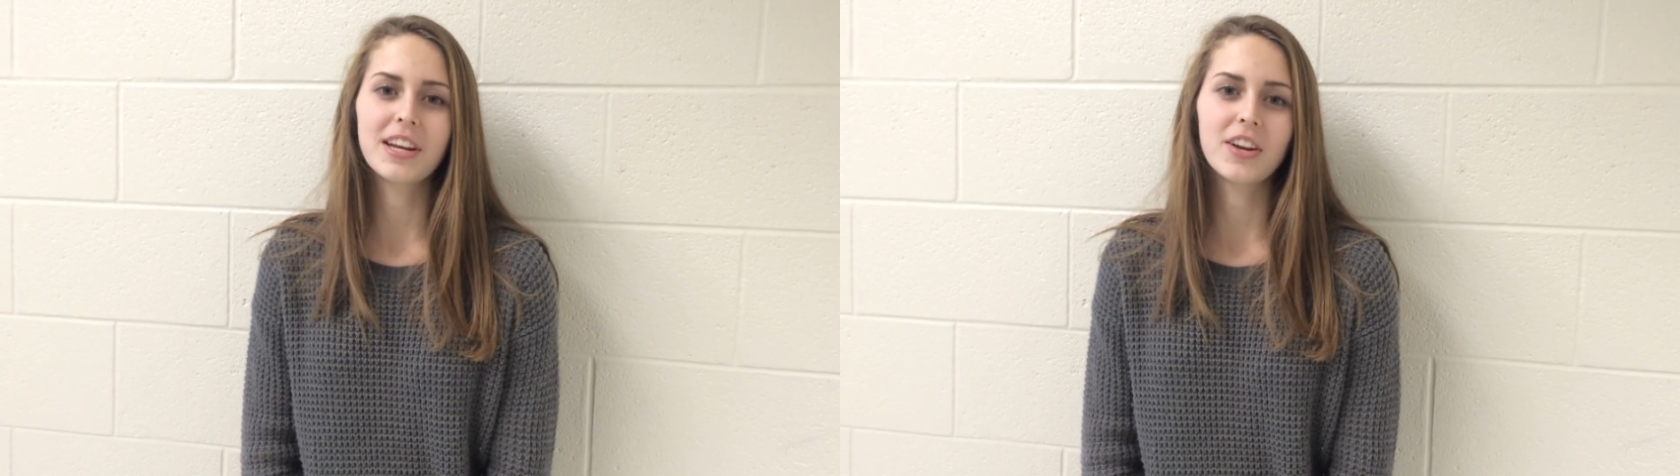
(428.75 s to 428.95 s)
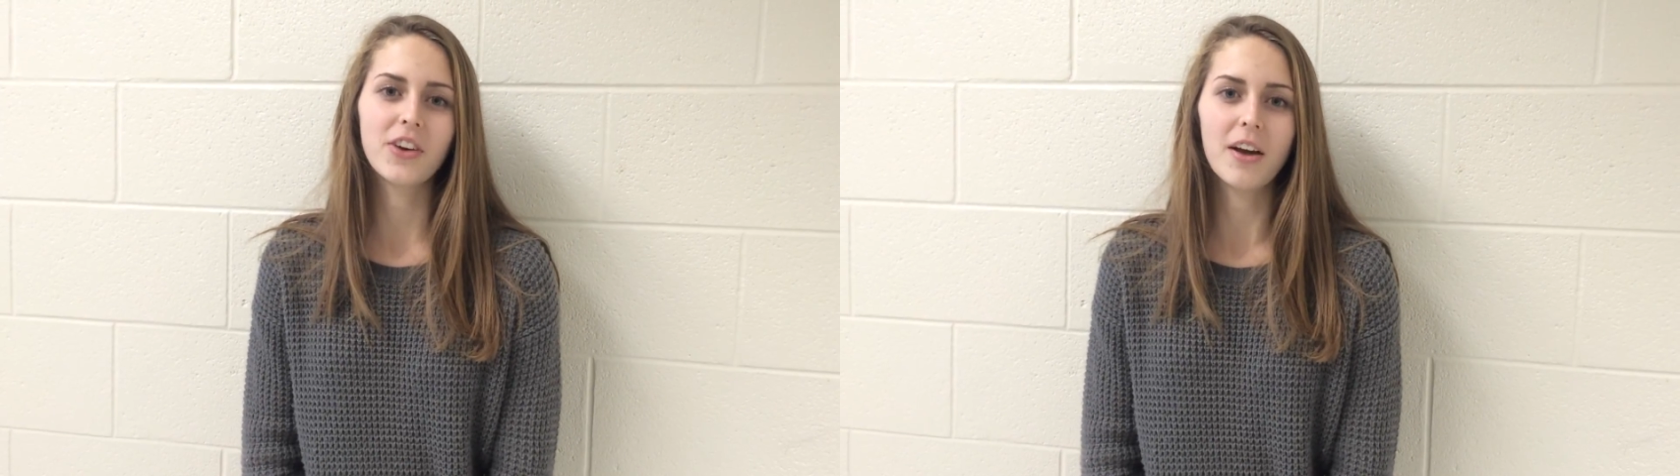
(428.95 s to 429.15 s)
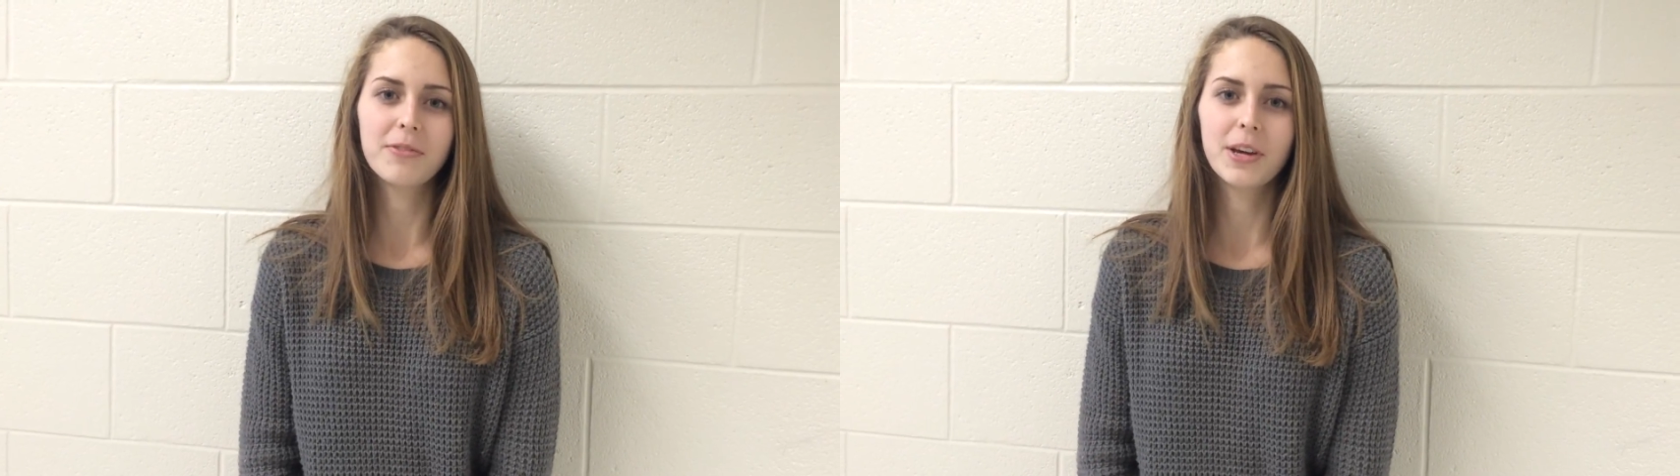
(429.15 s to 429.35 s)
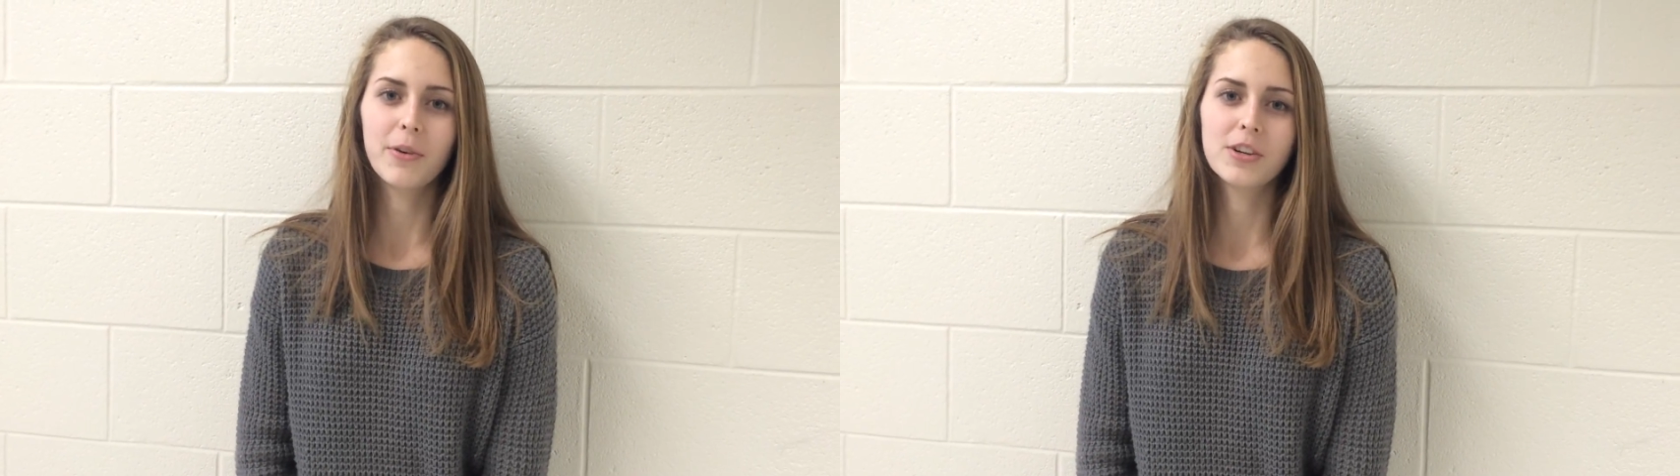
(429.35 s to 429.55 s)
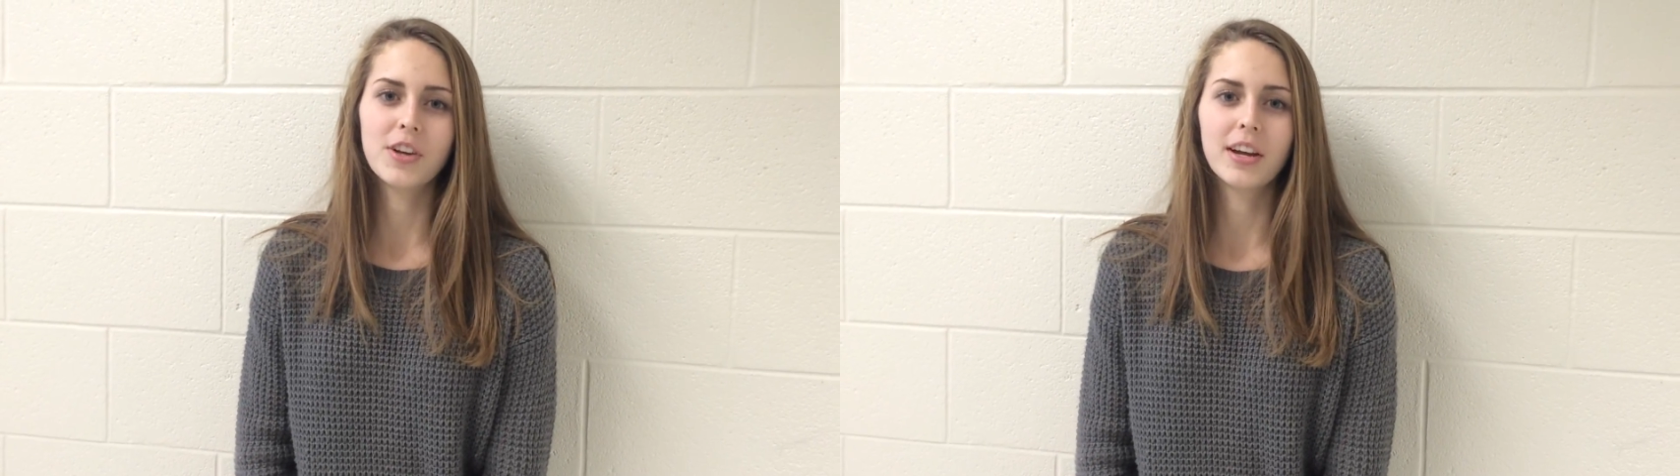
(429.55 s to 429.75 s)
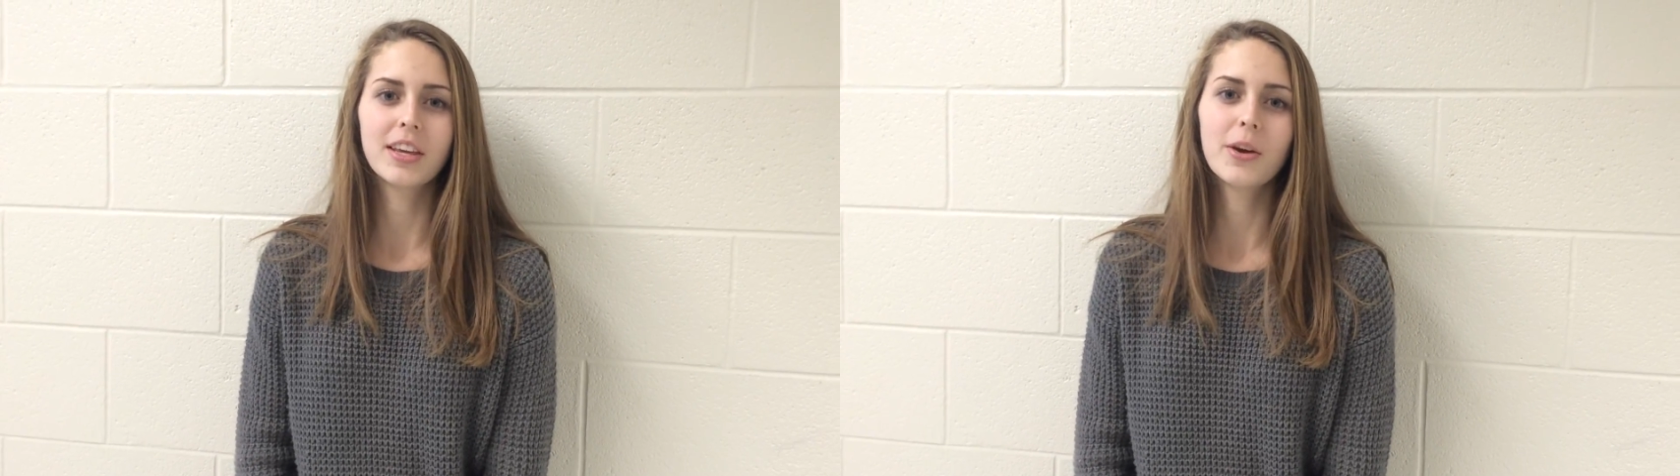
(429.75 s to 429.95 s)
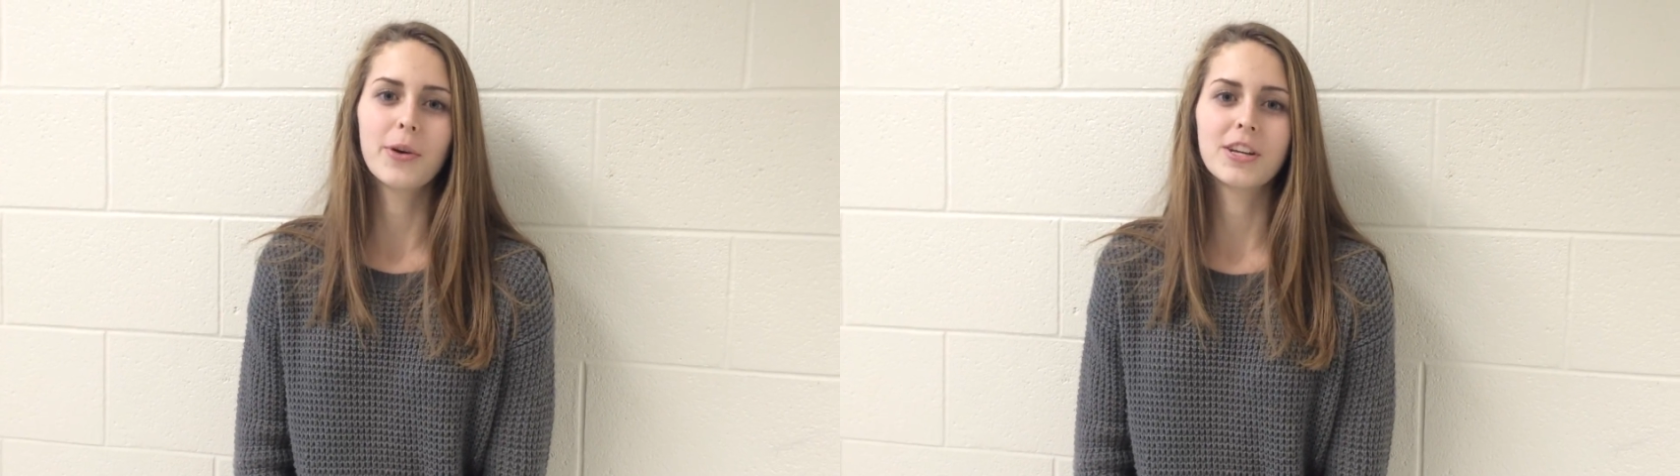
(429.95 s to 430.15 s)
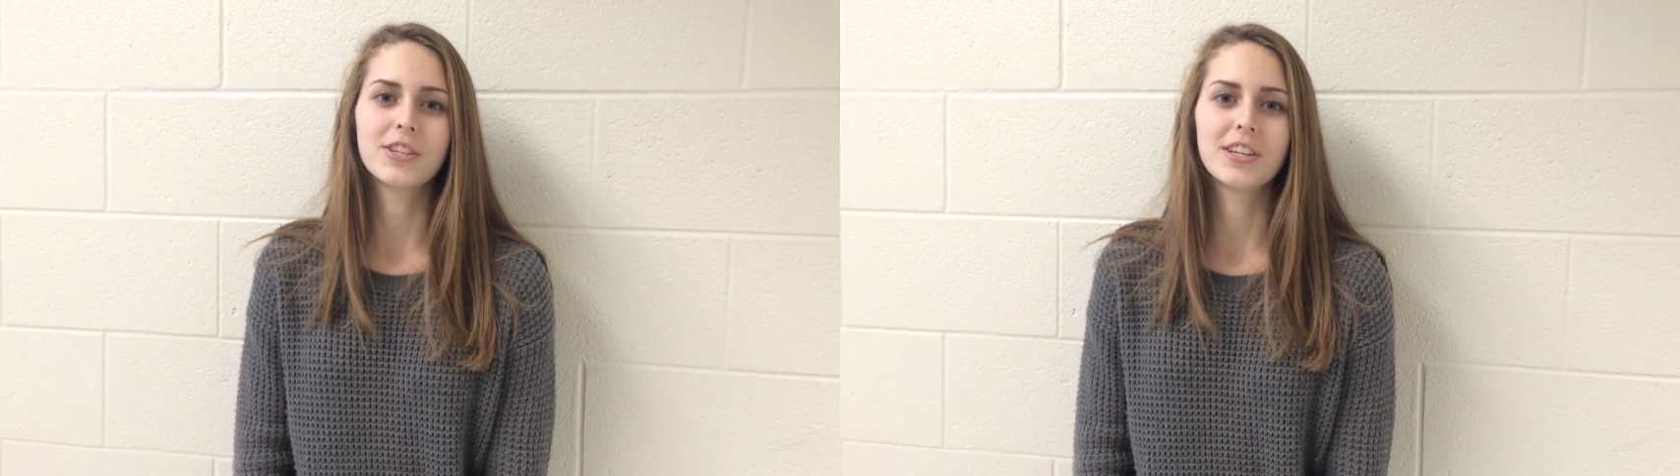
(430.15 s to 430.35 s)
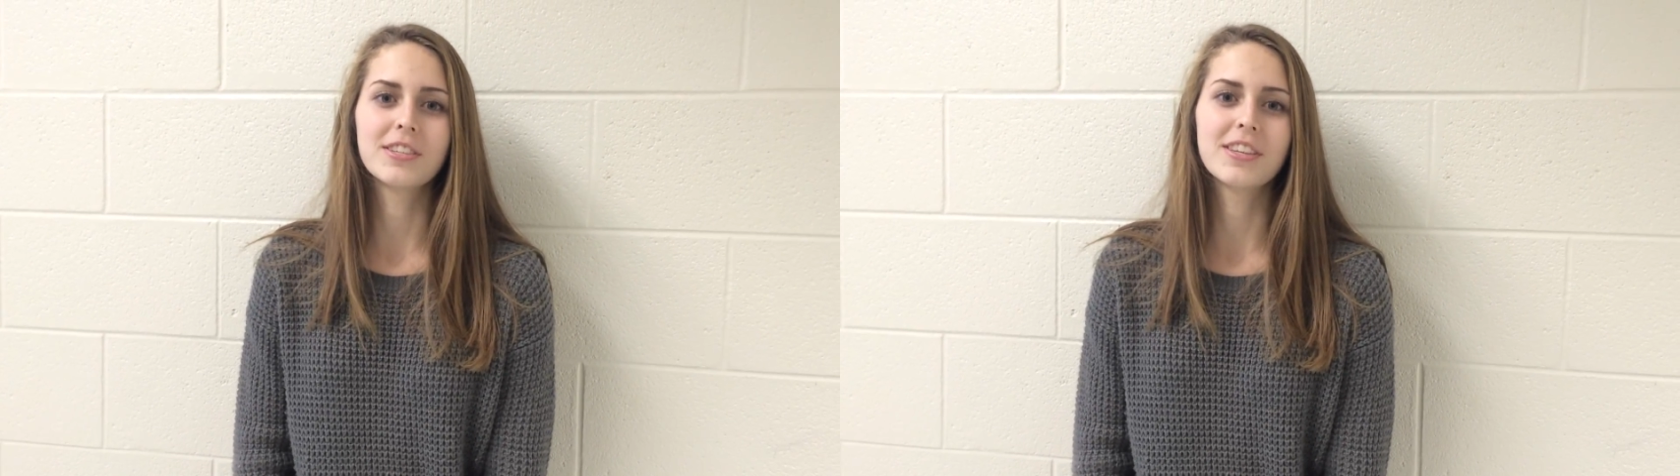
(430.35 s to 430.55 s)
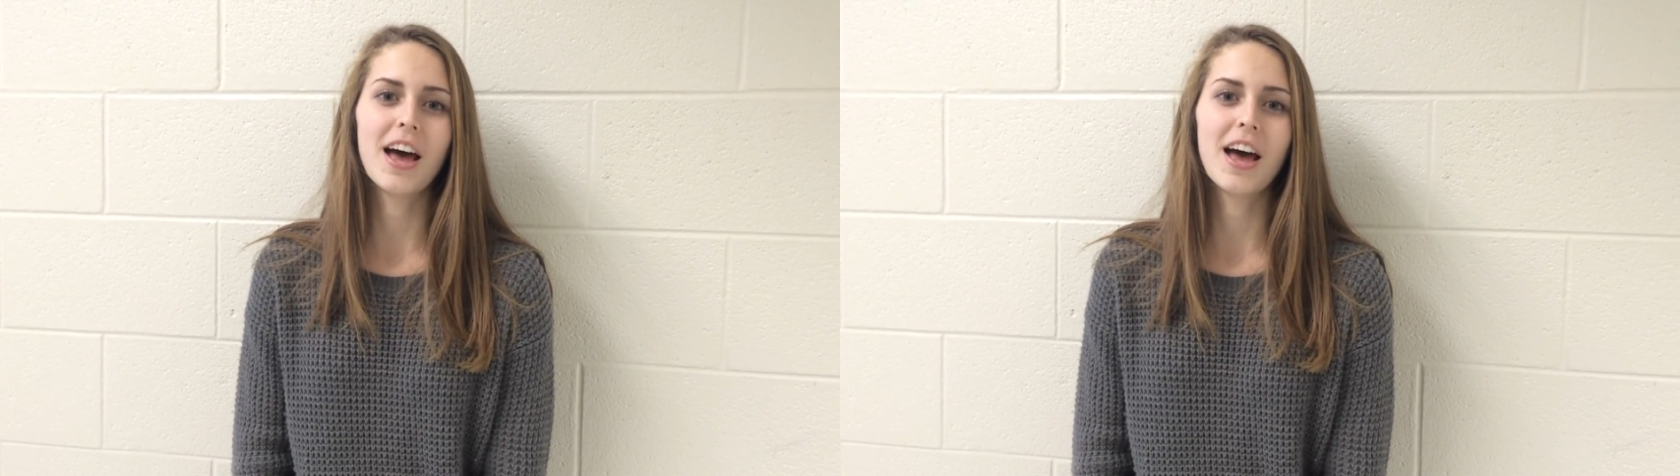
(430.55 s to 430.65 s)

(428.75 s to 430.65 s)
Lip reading: and graphing quadratic equations.